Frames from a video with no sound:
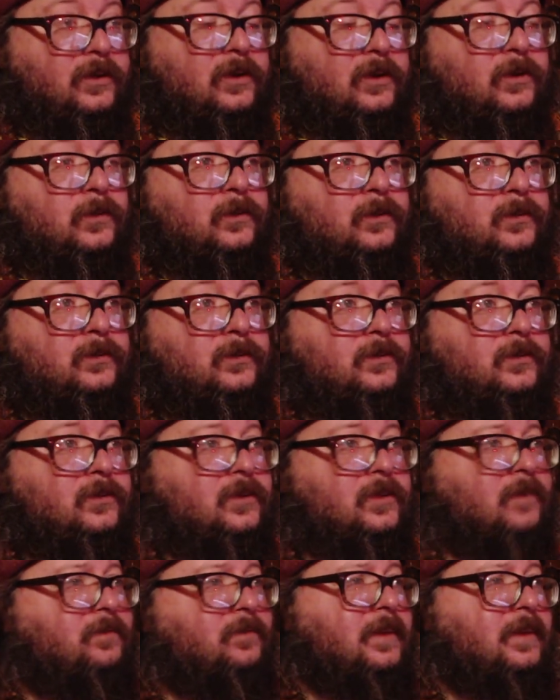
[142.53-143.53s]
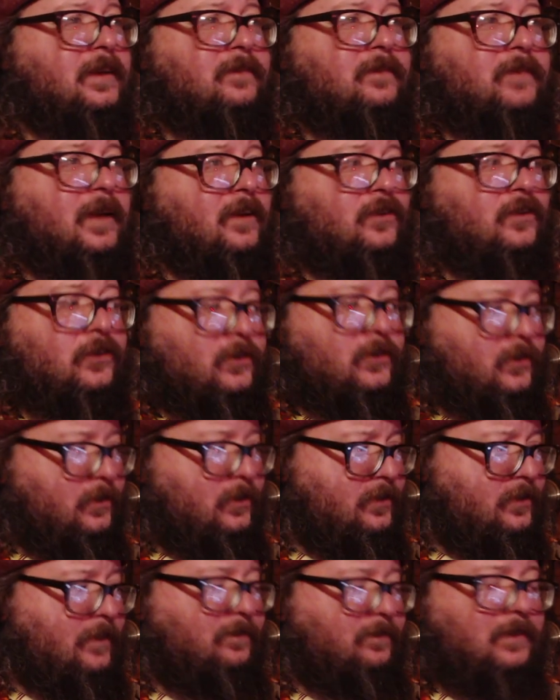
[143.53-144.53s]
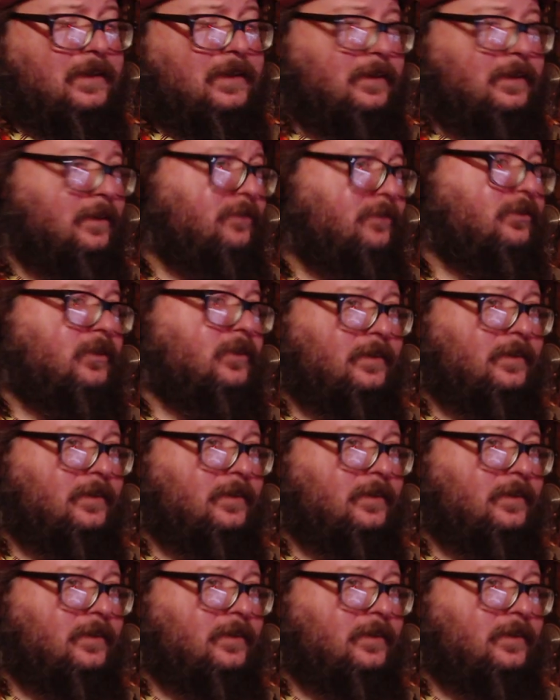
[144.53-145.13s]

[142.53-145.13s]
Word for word: No, something magical, something different,